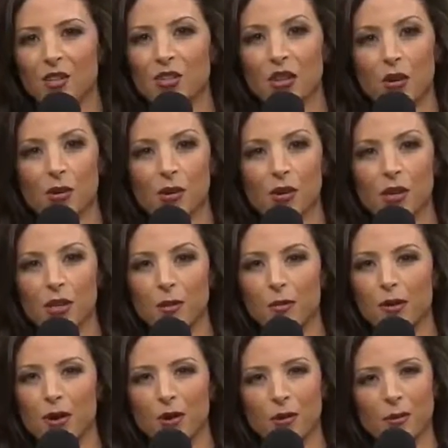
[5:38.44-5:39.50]
You
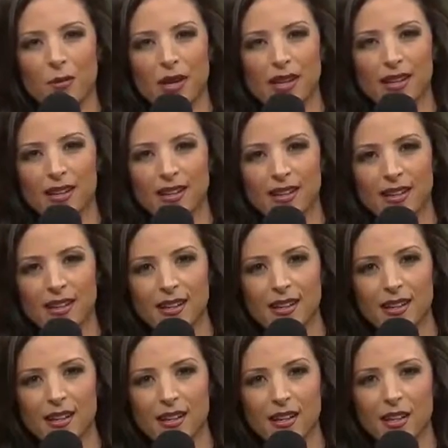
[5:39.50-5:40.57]
totally broke me.
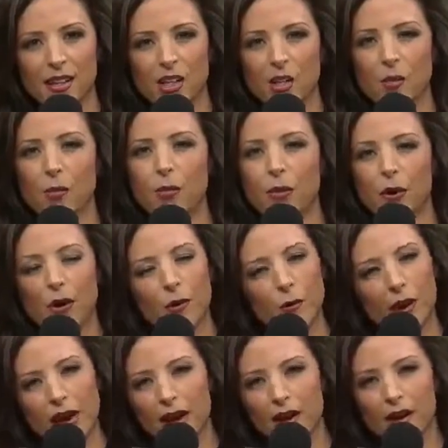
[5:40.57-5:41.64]
You
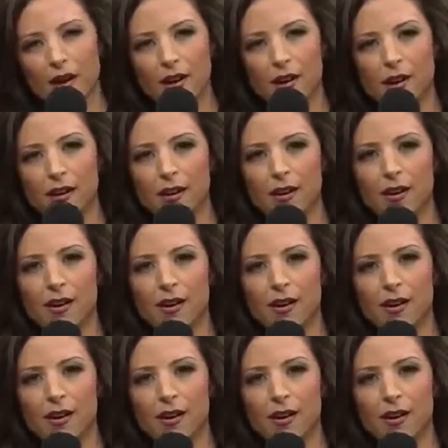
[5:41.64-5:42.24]
broke my heart.